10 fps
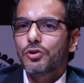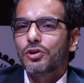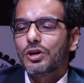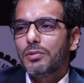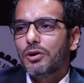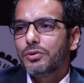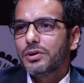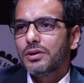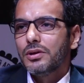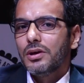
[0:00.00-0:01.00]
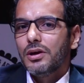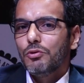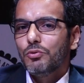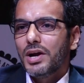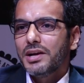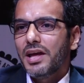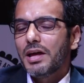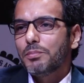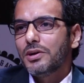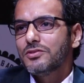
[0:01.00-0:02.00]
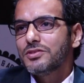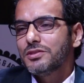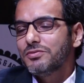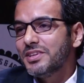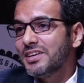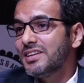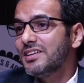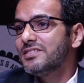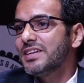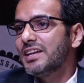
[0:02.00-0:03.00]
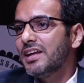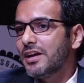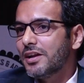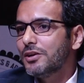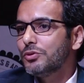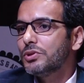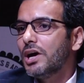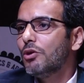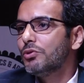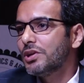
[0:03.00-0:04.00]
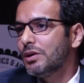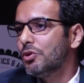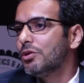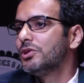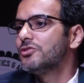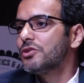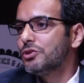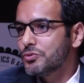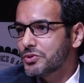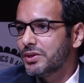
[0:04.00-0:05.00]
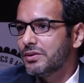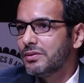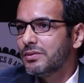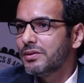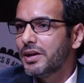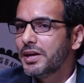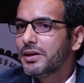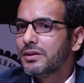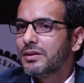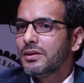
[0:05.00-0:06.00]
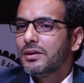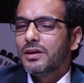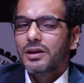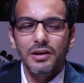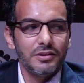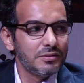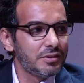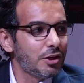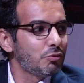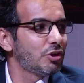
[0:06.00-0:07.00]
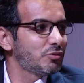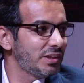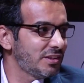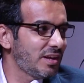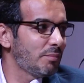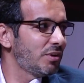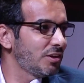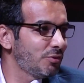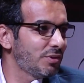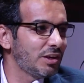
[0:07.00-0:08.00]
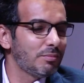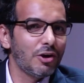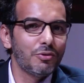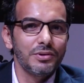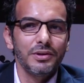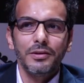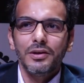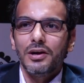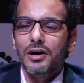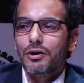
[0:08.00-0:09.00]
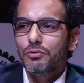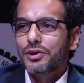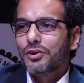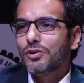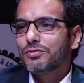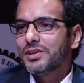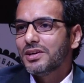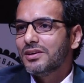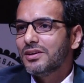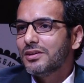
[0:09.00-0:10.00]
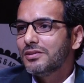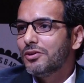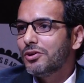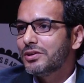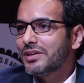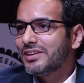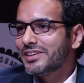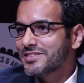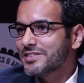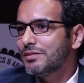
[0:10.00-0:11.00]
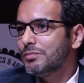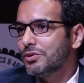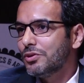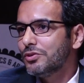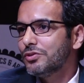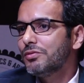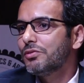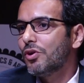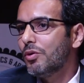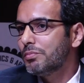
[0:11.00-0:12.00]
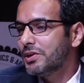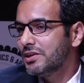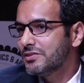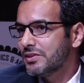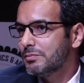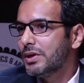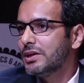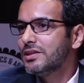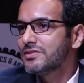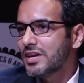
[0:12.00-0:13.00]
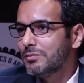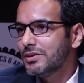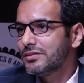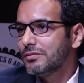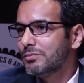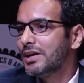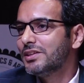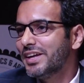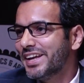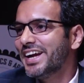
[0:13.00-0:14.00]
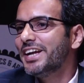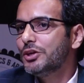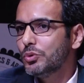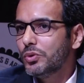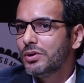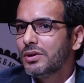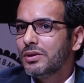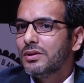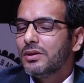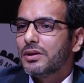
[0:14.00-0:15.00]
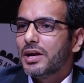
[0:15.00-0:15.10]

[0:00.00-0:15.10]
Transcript: we do not talk about what happens if there is an error to the outcome of the solution, right? There was one example given about one of the girl got arrested because of wrong prediction by the AI tool,